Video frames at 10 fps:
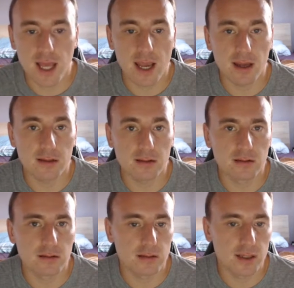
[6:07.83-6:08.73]
and
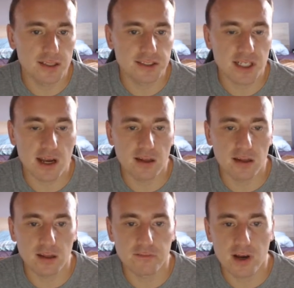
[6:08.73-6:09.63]
he is kind
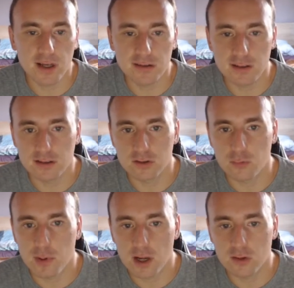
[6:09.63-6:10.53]
of inviting
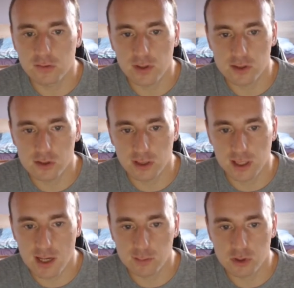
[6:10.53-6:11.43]
Topalov to actually
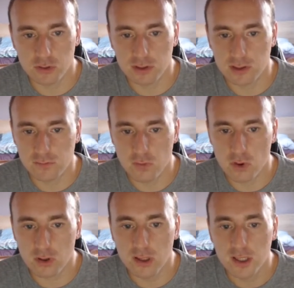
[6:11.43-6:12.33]
capture on
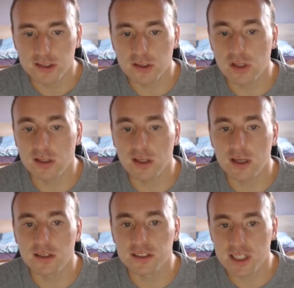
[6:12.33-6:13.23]
d4 so that he
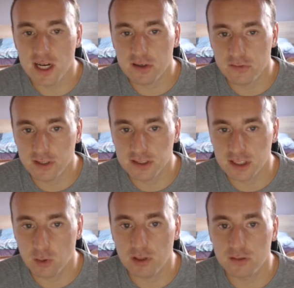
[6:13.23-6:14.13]
can sacrifice the
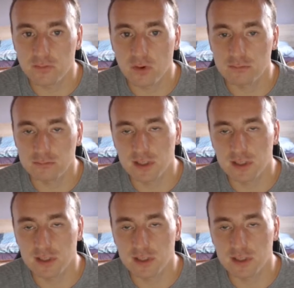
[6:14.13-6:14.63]
queen for,